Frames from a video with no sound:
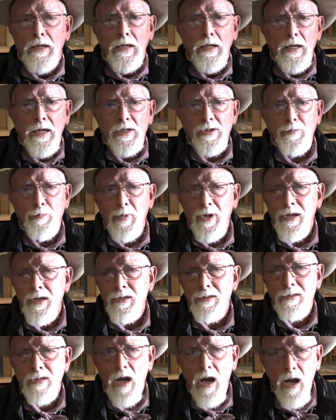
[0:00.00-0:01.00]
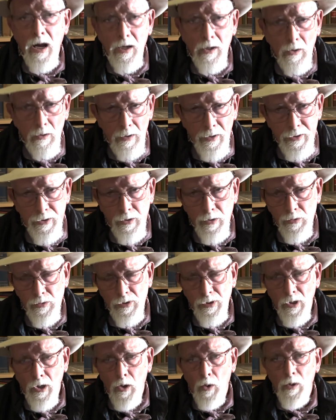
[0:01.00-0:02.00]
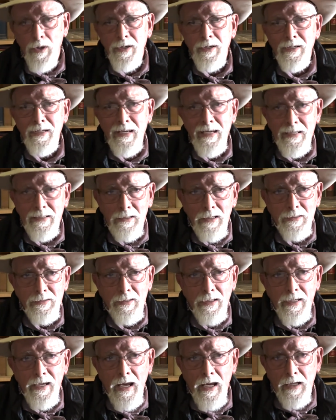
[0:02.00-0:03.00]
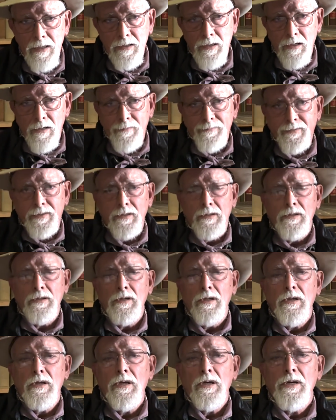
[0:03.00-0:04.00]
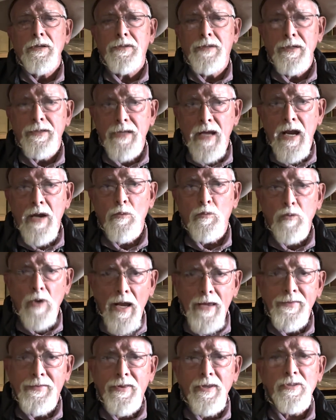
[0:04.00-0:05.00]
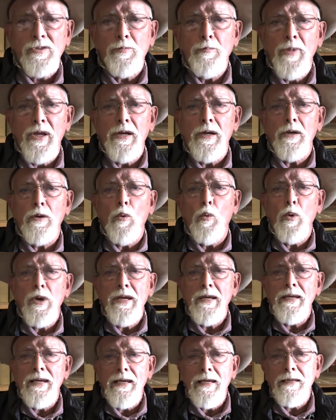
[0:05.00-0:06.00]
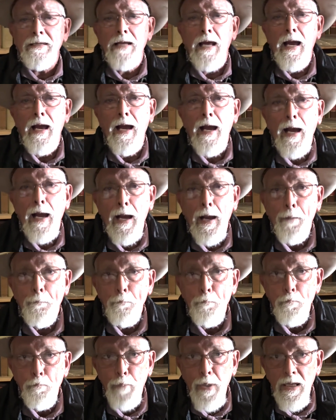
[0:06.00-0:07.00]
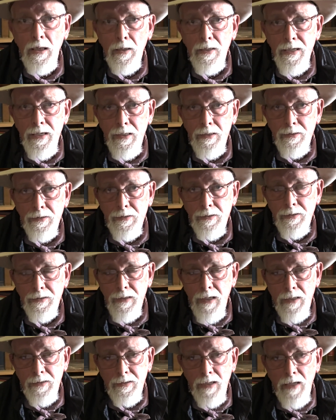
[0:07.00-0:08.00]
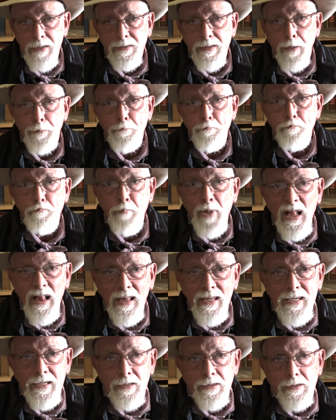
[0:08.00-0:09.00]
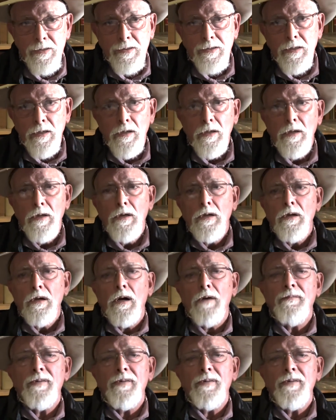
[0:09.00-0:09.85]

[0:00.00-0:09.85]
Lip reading: has been entirely too slow and needlessly handcuffed. Today, right this minute, we need billions, yes, I said billions, of